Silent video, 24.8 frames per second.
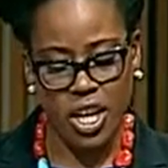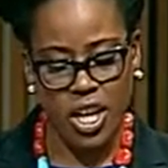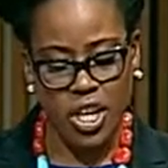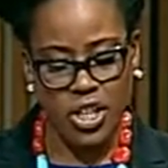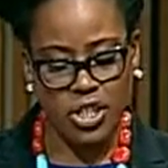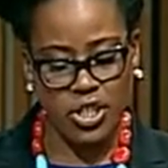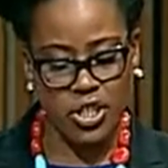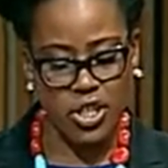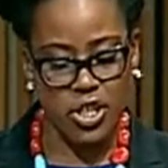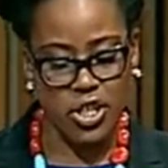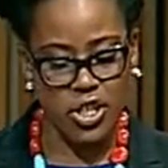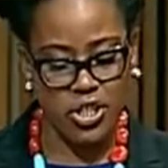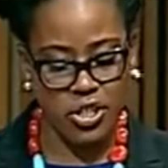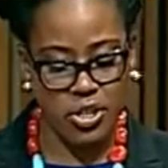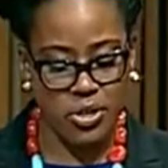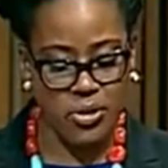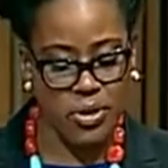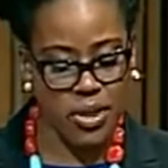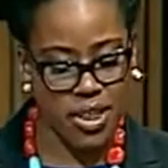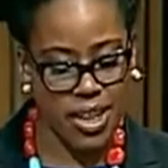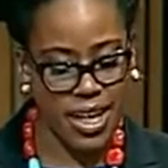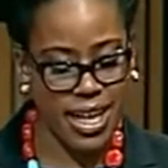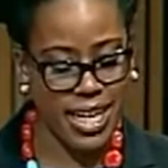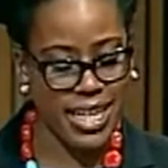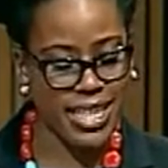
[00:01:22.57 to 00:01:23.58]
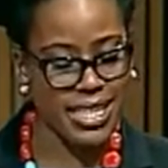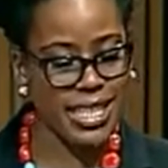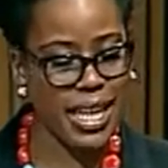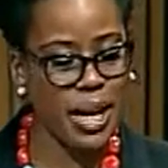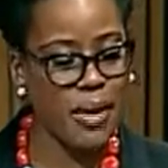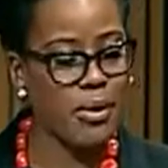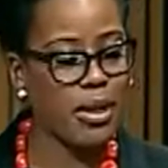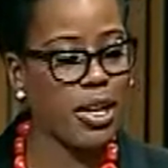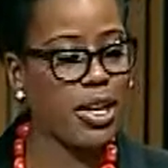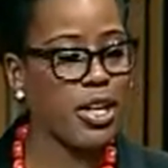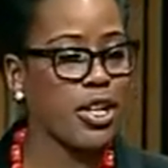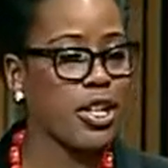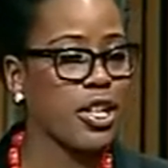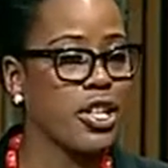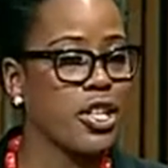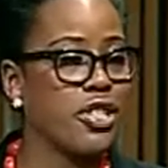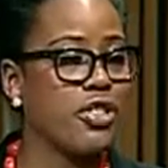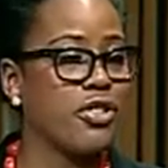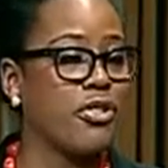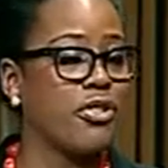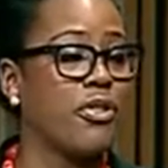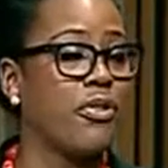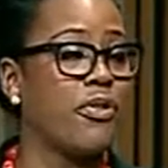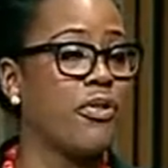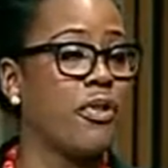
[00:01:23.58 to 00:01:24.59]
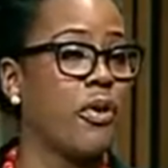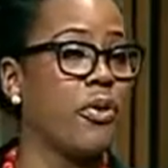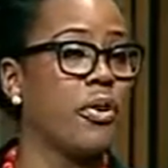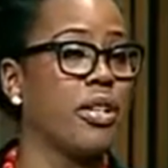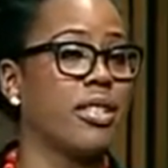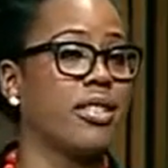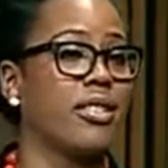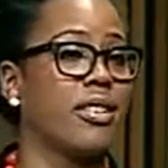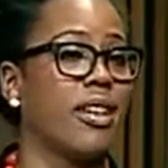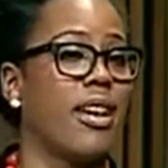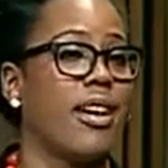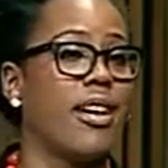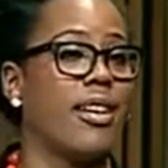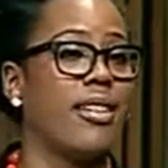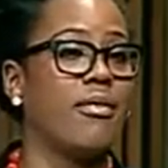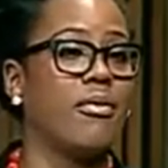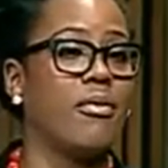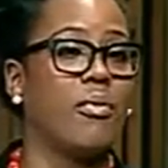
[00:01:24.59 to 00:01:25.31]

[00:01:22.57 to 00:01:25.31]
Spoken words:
So the two things I would encourage you to focus on